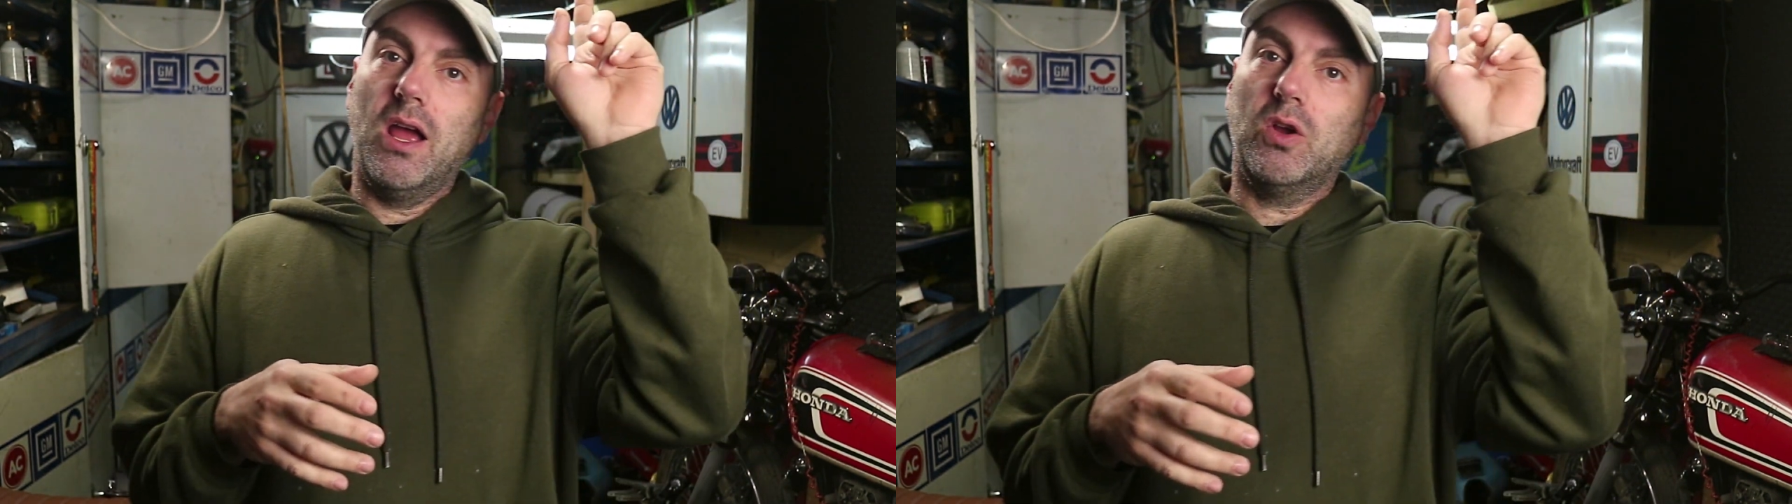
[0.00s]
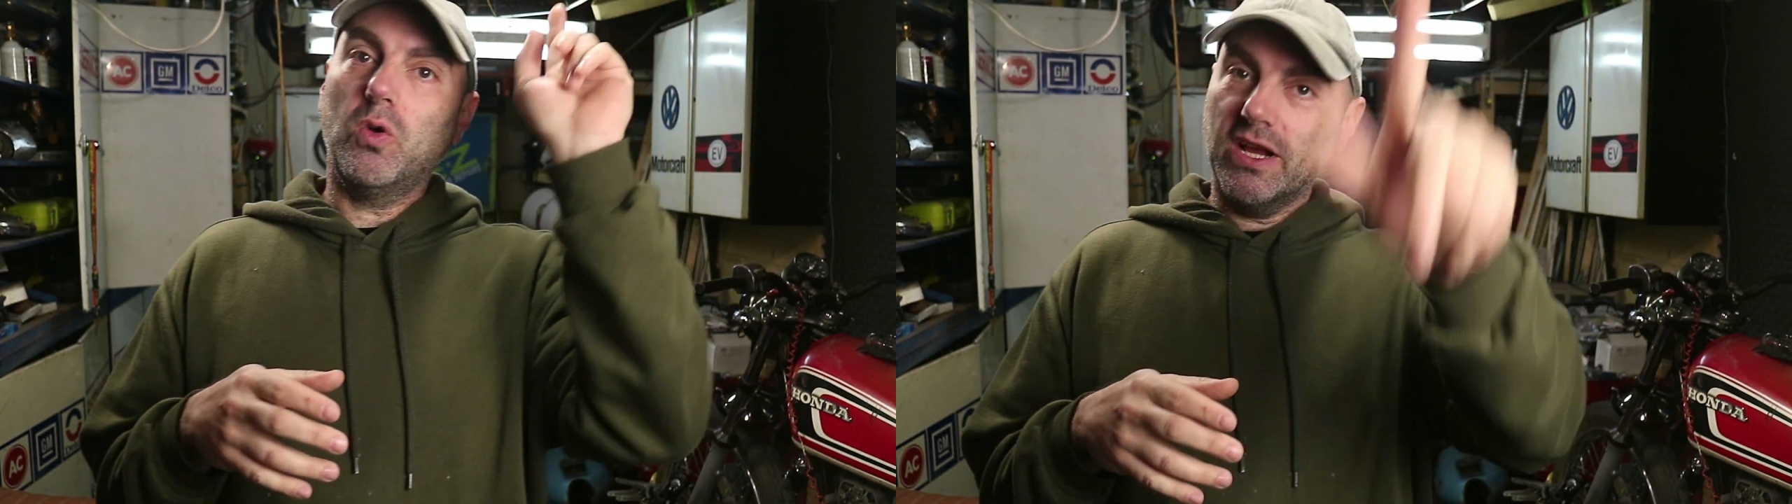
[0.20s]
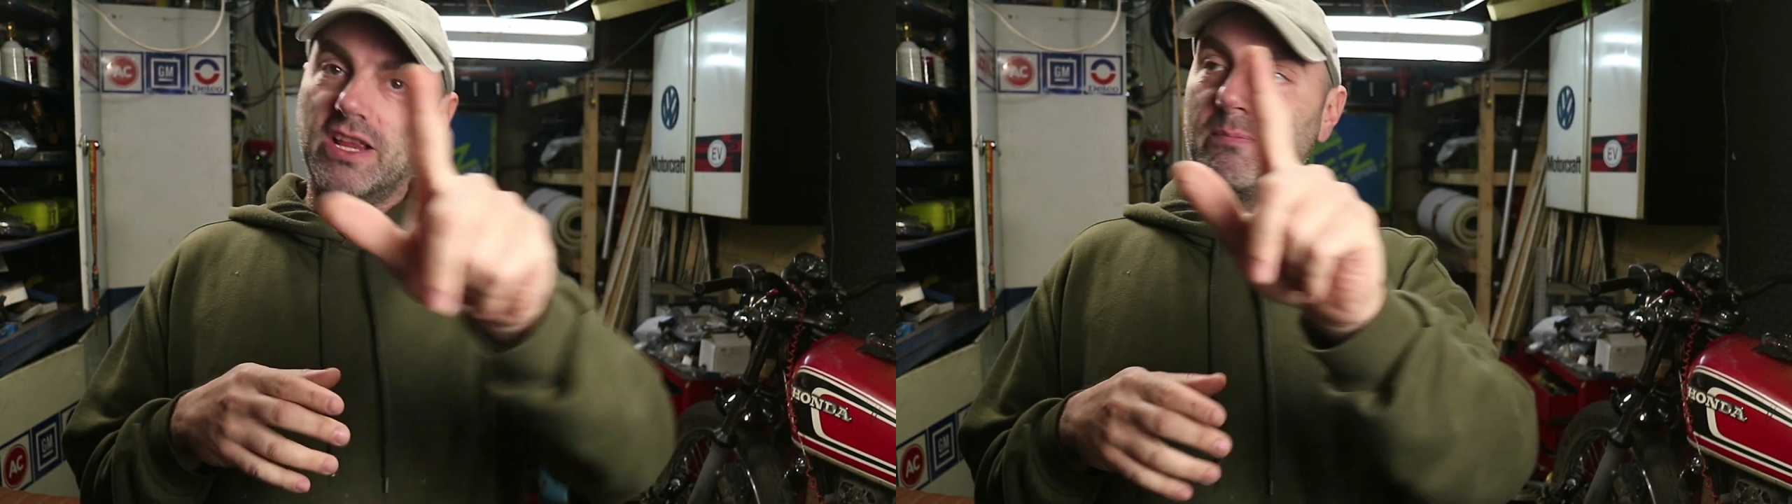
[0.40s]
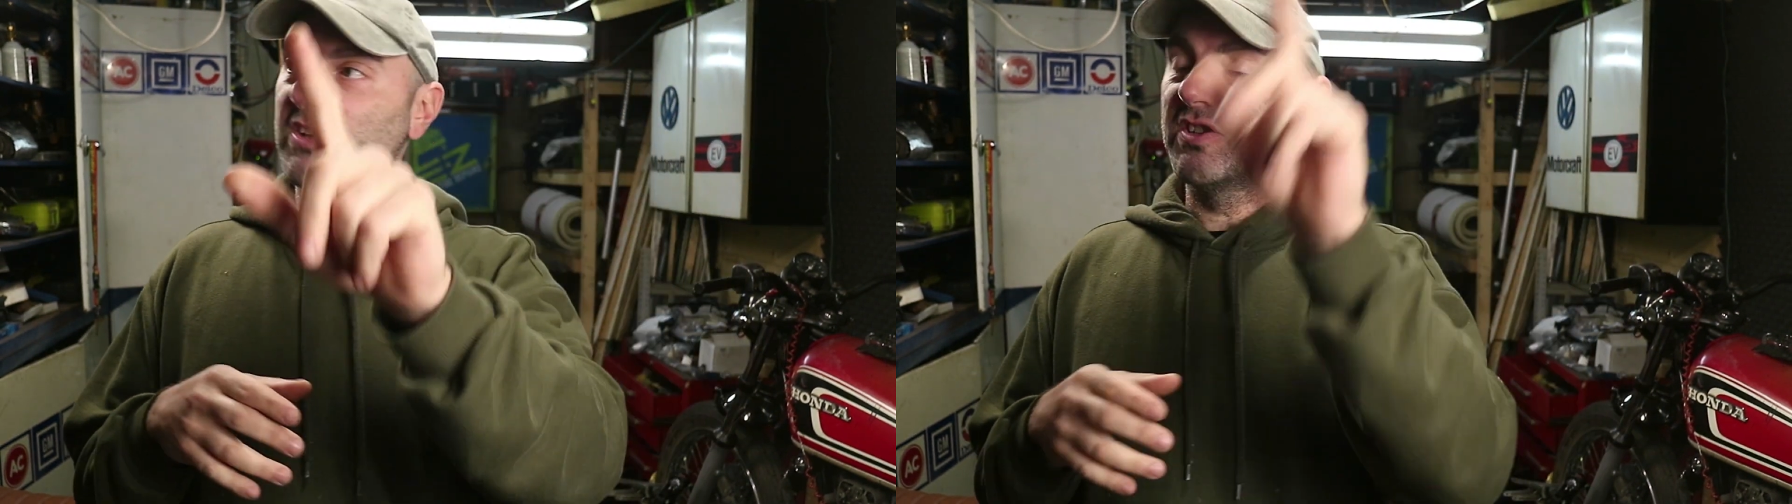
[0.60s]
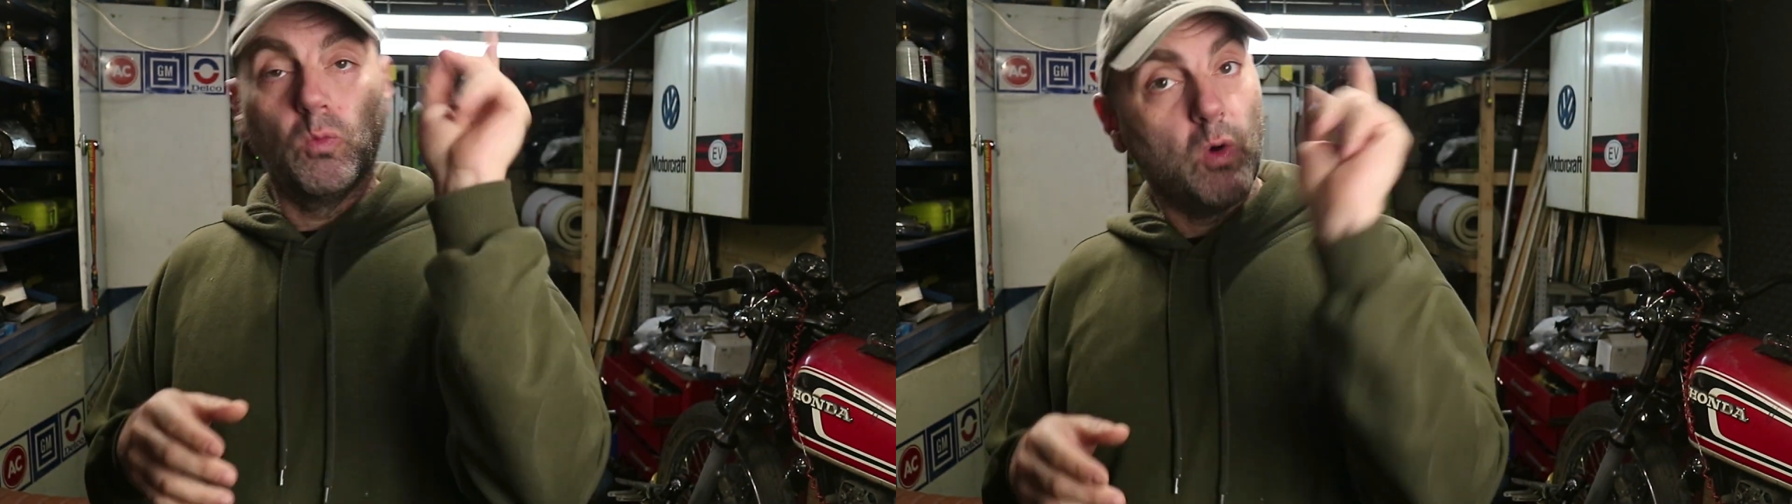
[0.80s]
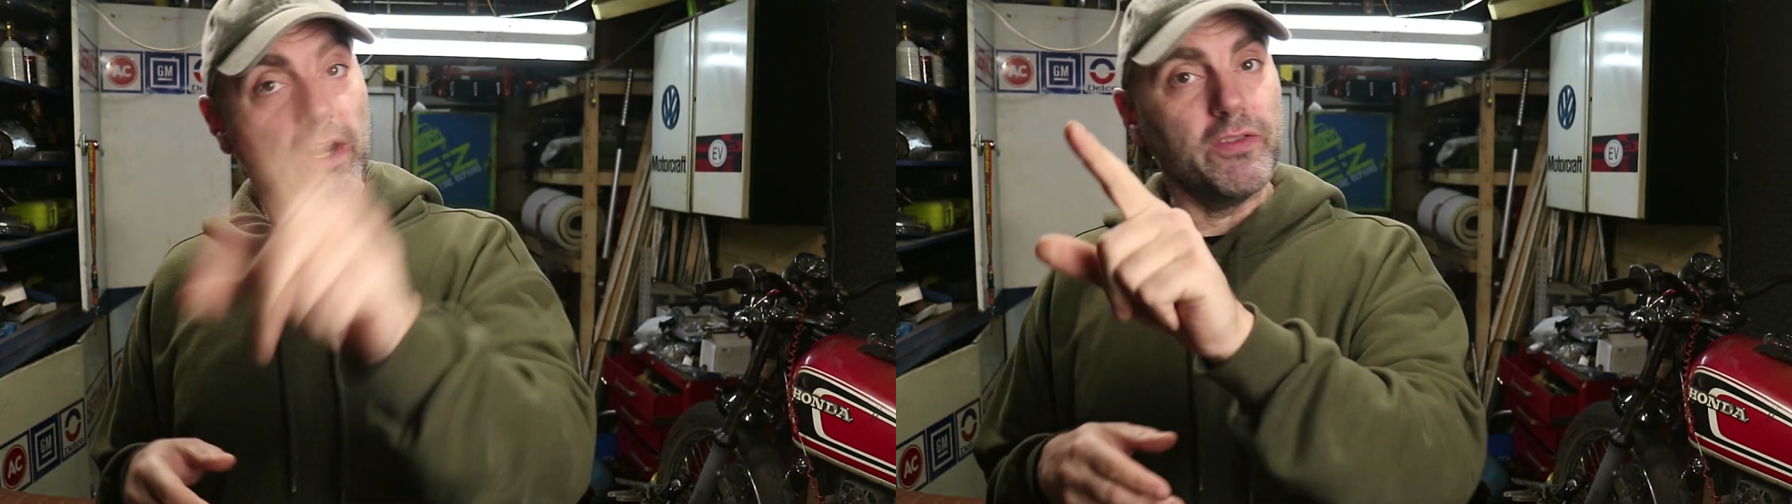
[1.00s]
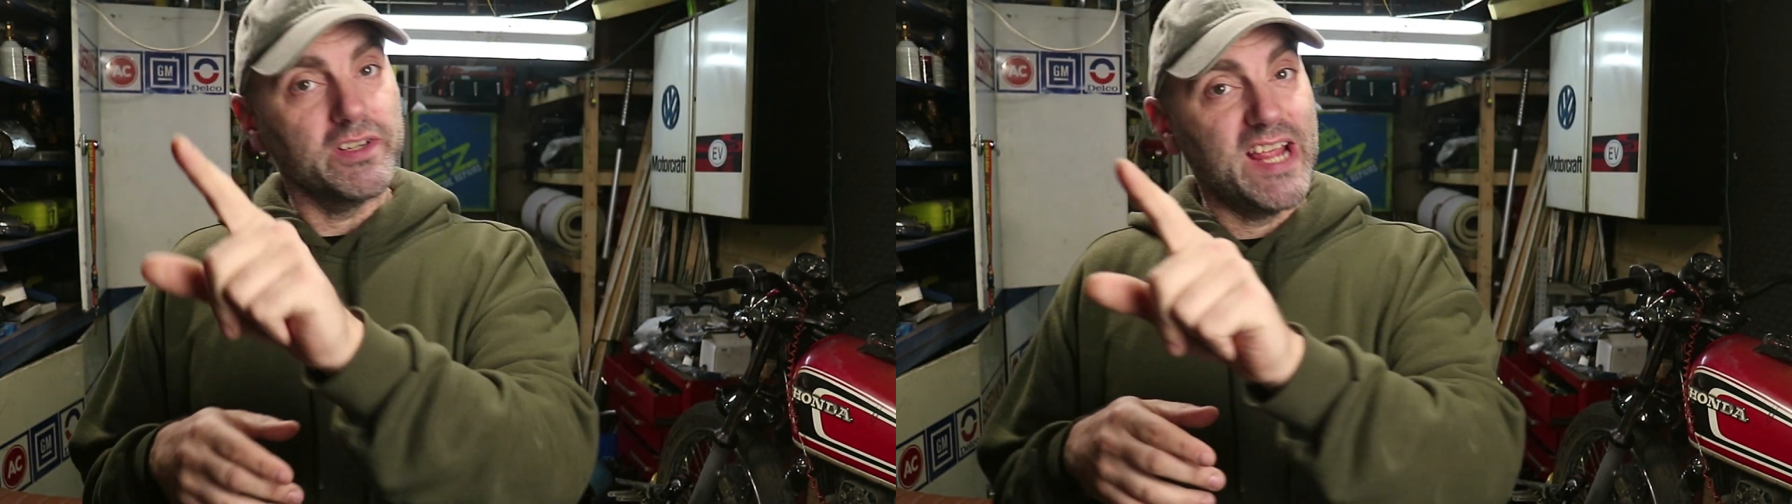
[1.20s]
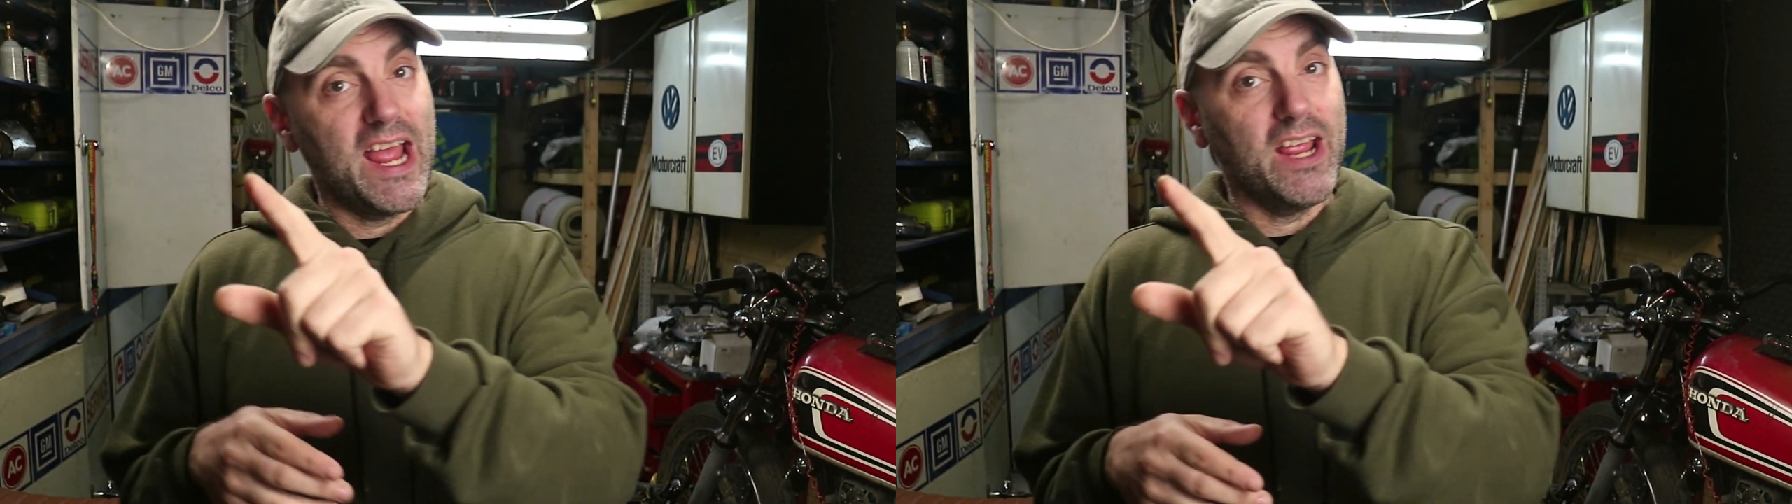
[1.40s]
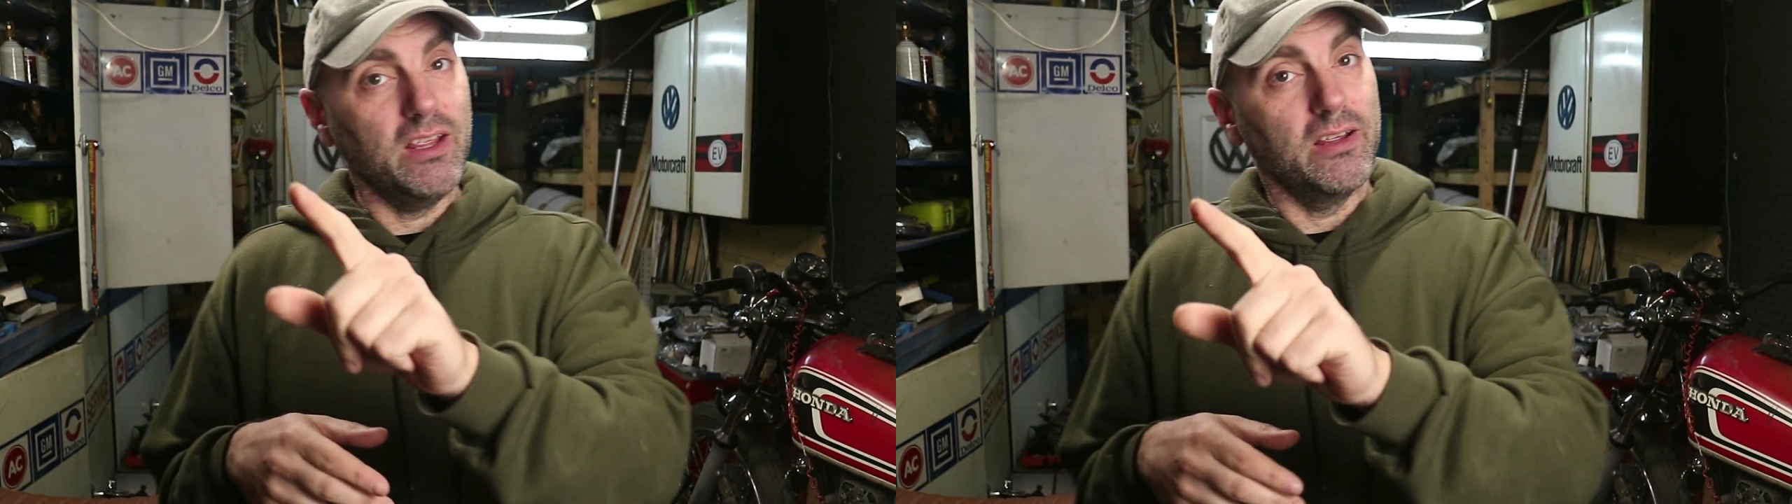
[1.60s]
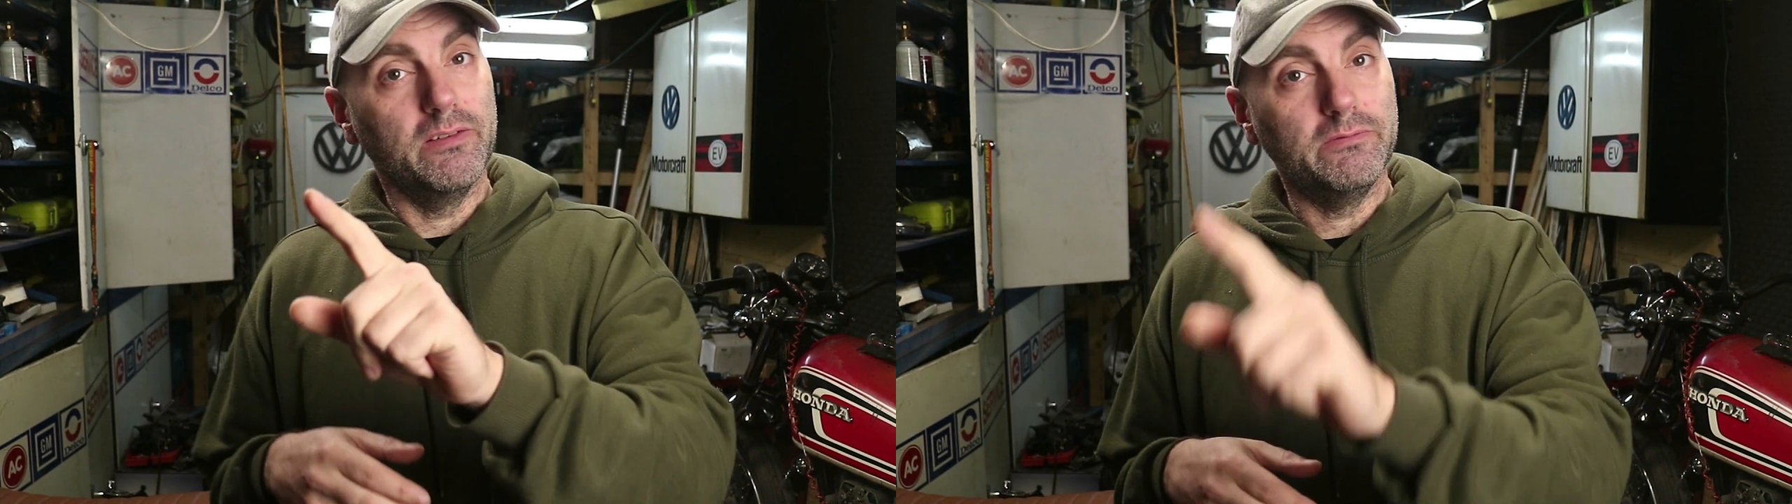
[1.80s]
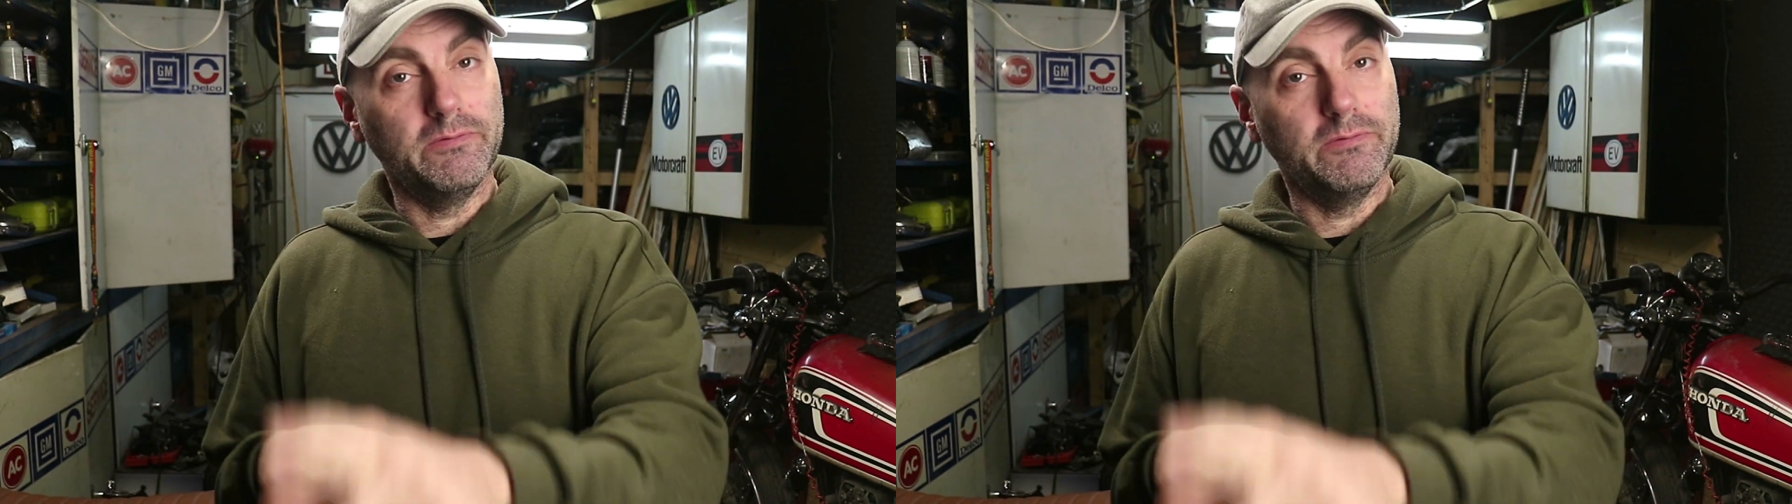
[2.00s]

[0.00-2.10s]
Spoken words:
quickly mention one other tank